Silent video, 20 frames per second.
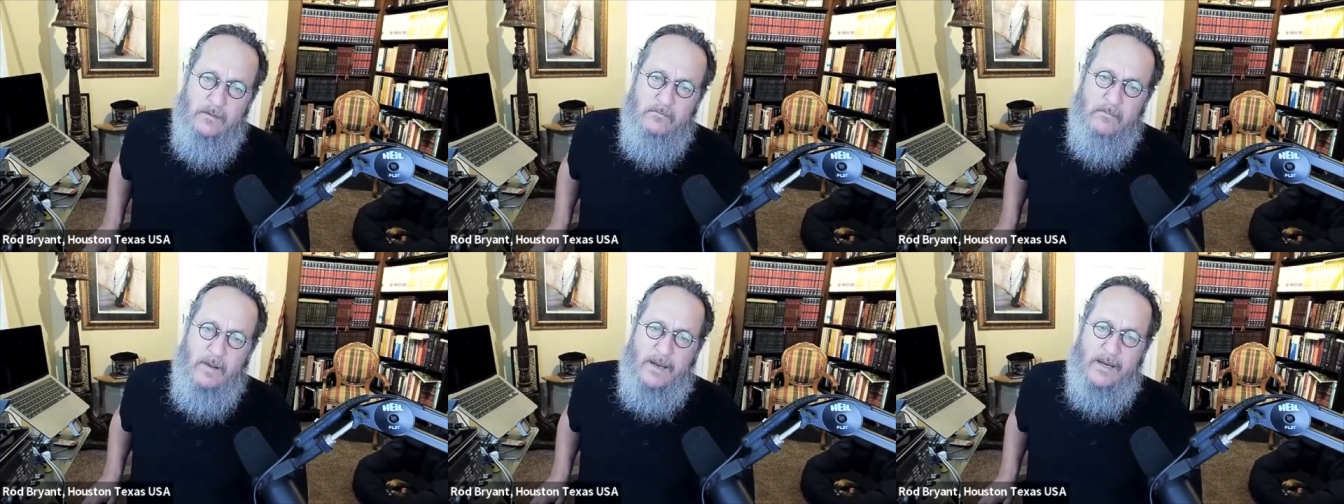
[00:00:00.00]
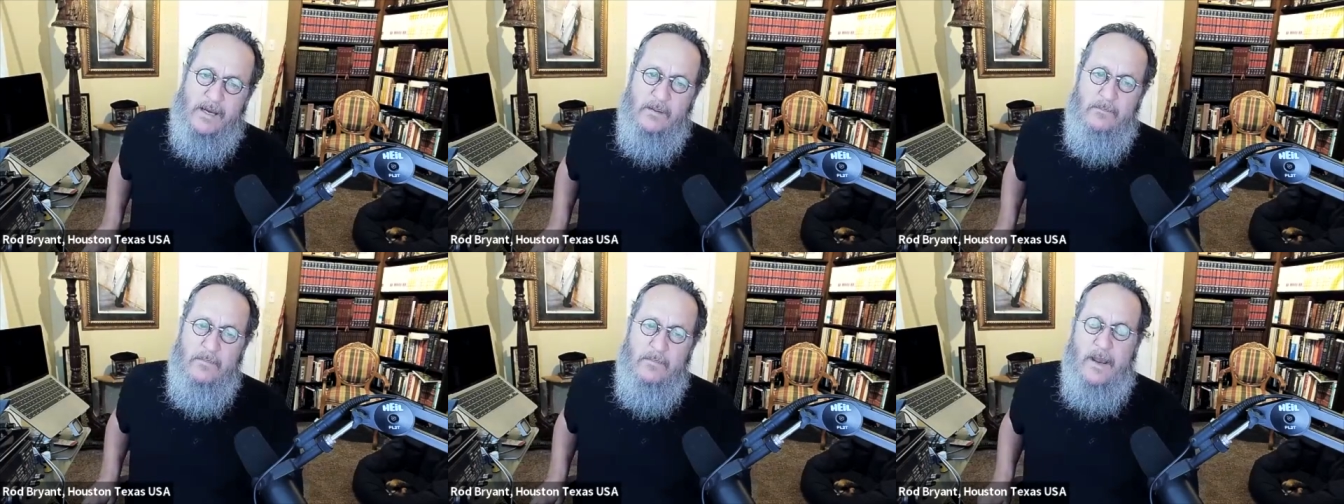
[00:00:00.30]
my
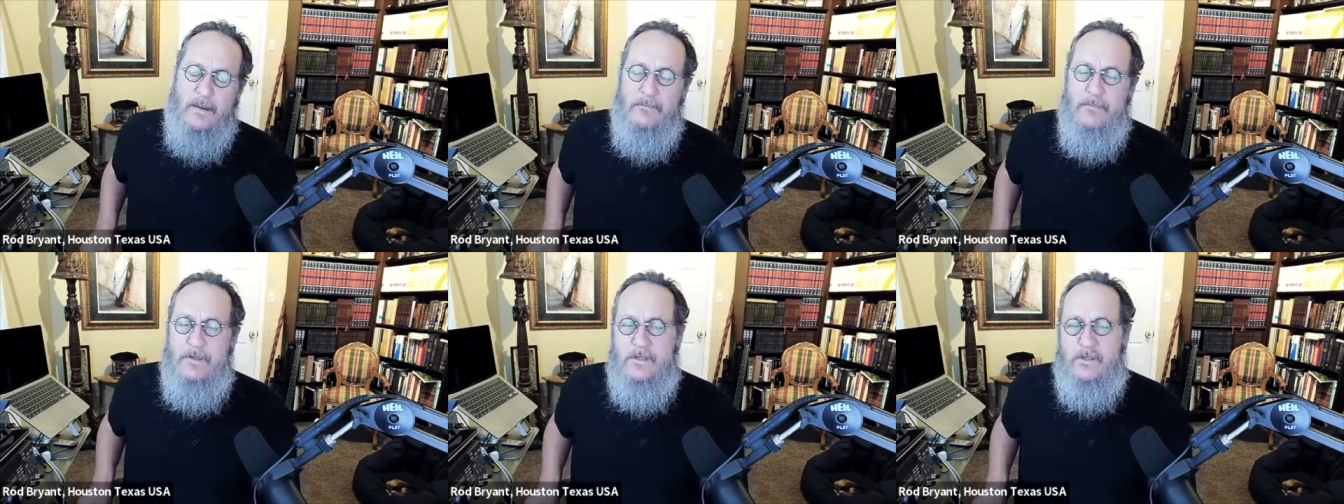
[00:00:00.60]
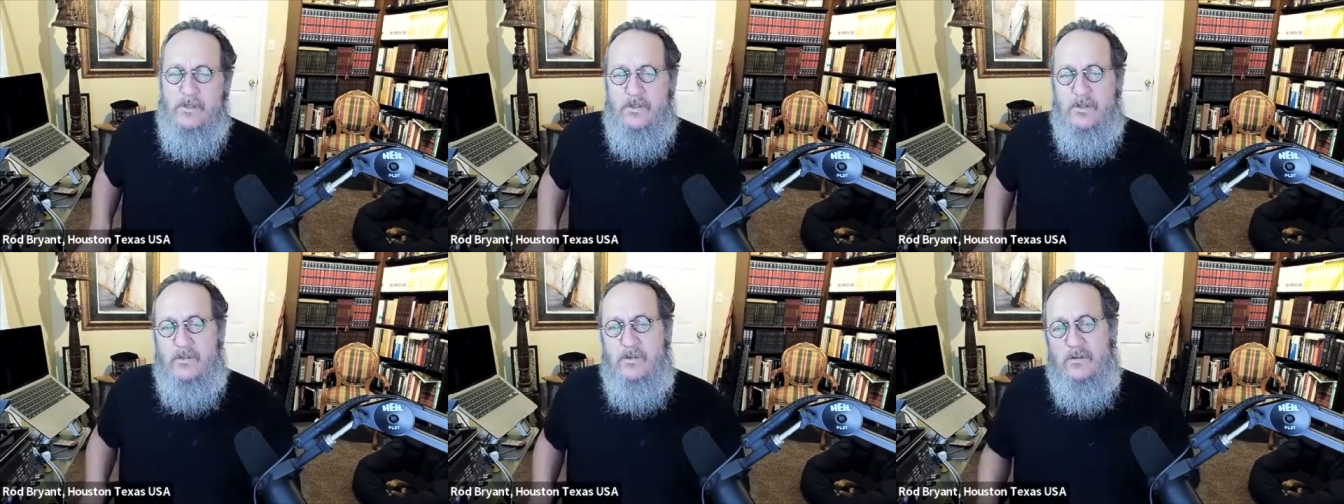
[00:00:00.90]

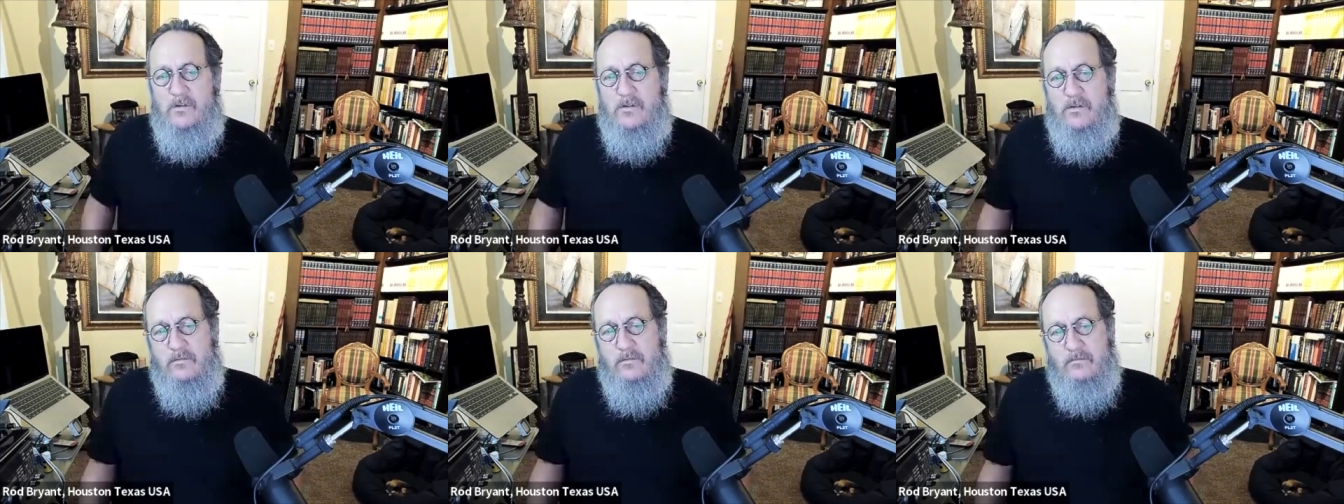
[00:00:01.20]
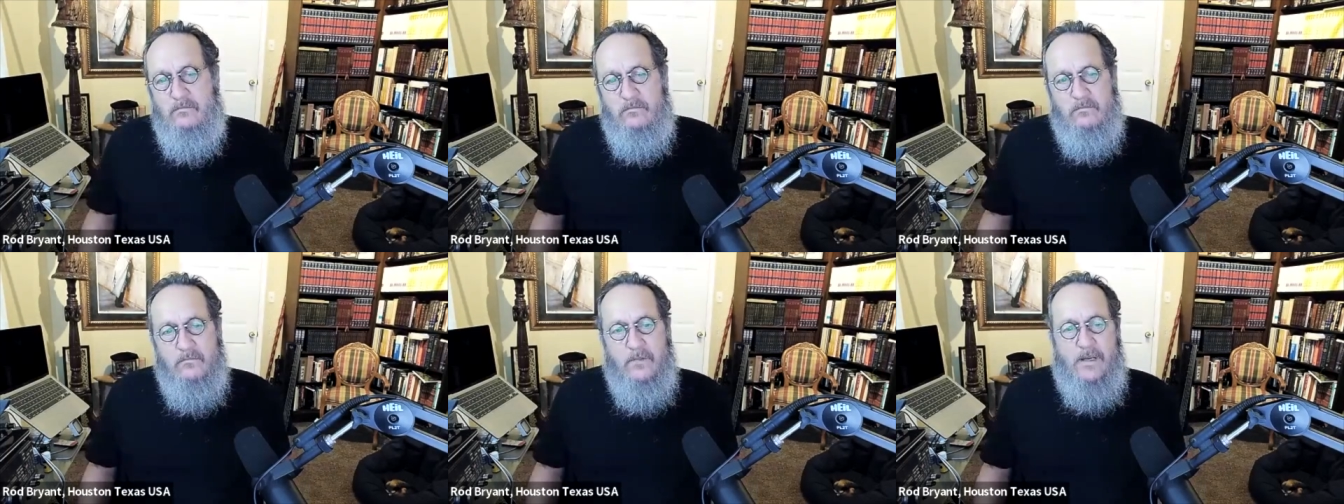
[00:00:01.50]
commandments,
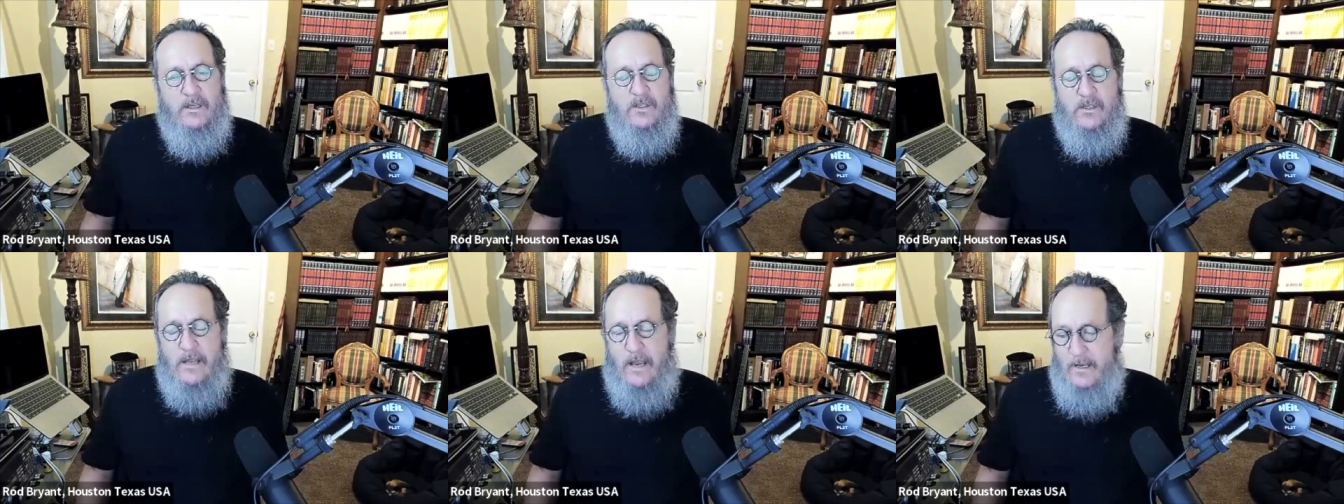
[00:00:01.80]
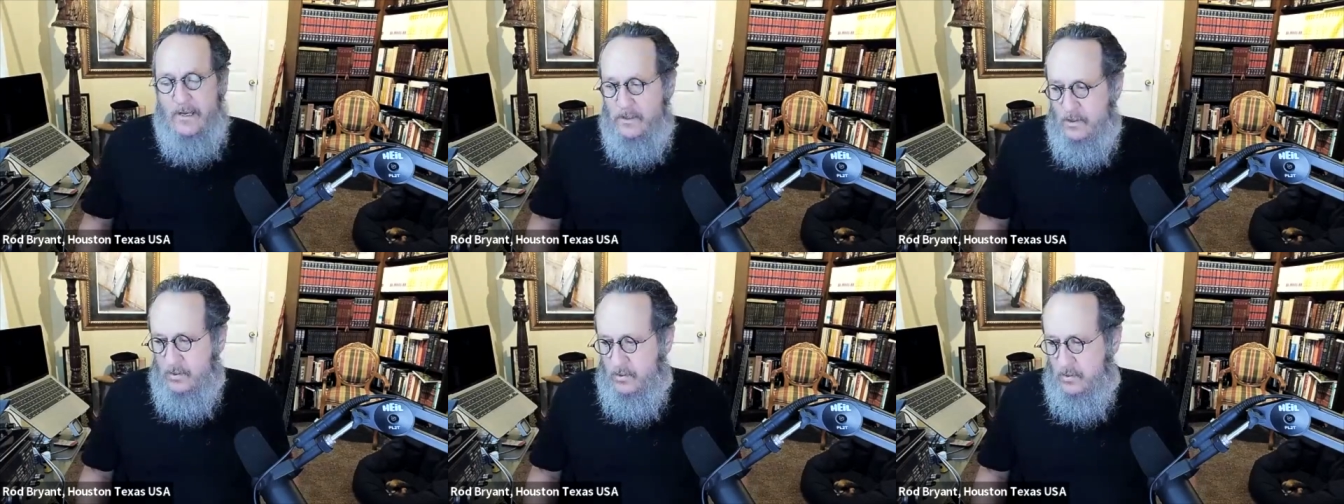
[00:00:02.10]
my
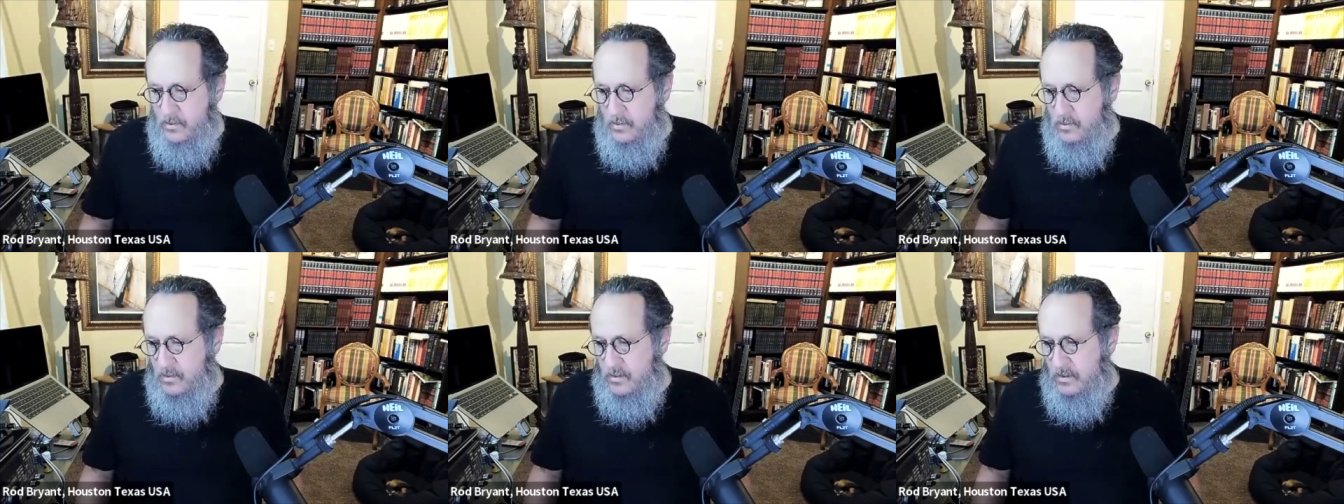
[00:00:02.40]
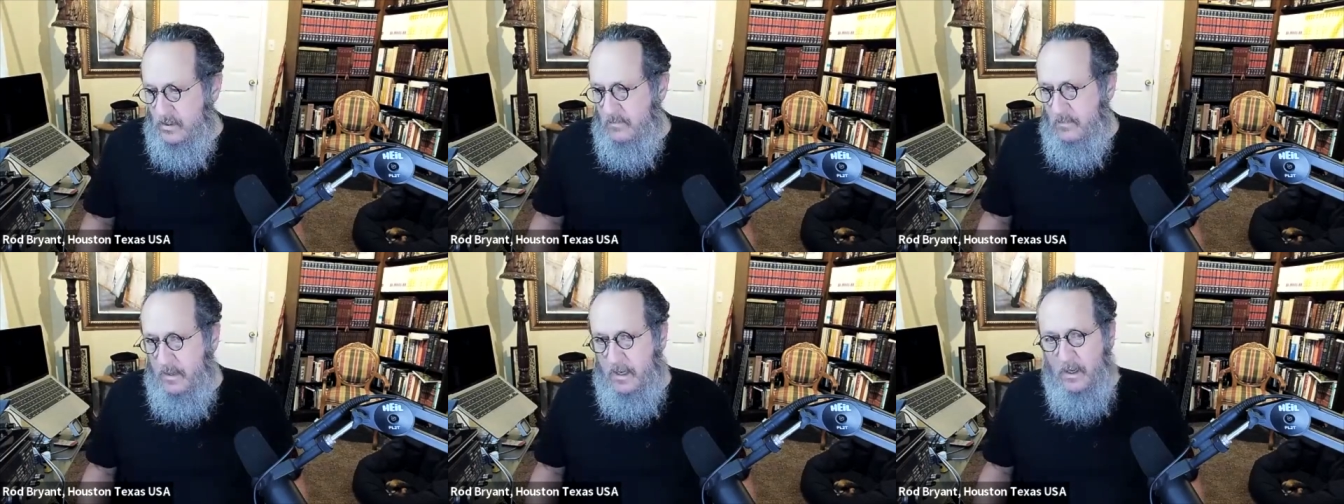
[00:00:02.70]
statutes,
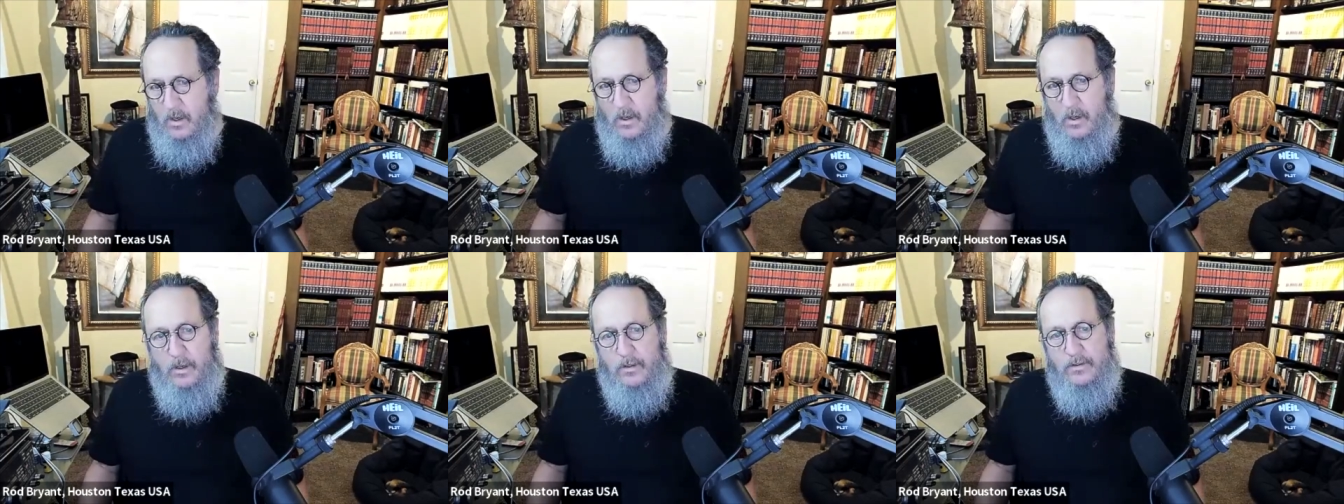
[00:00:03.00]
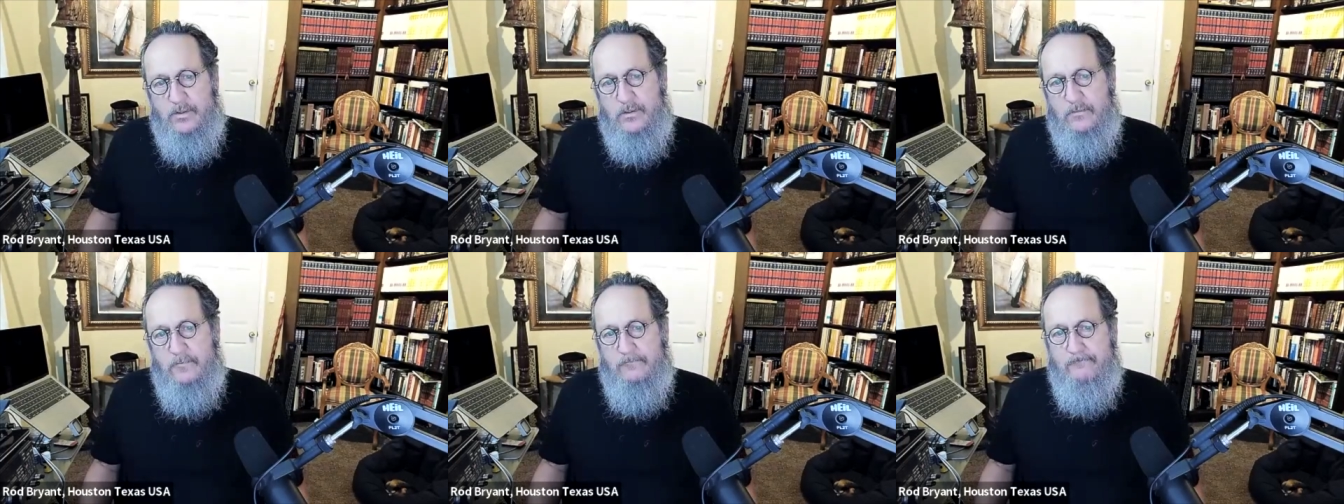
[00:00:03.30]
and my
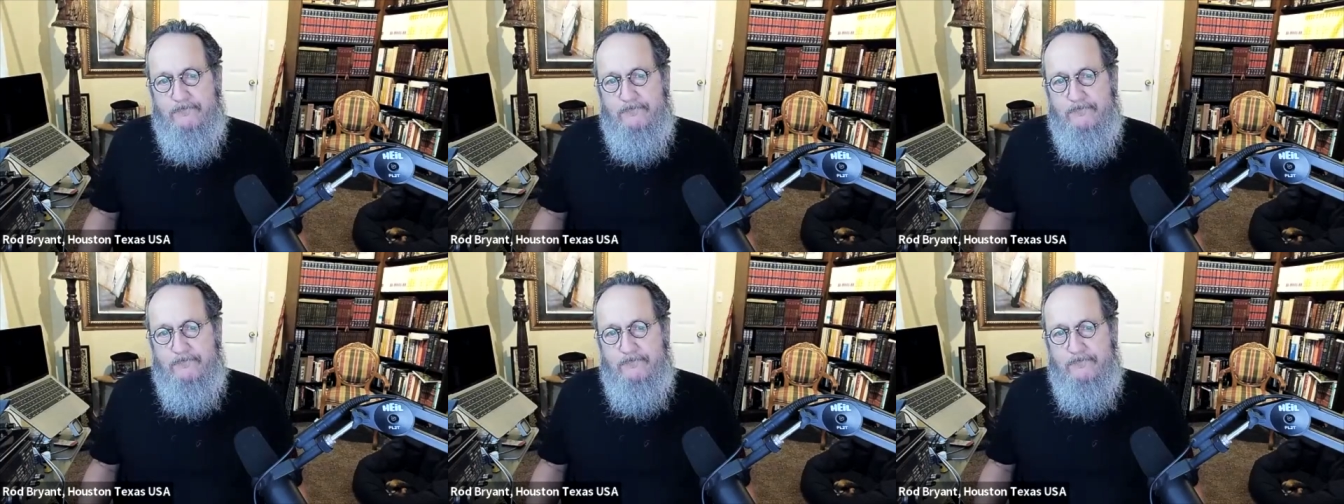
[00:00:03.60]
laws.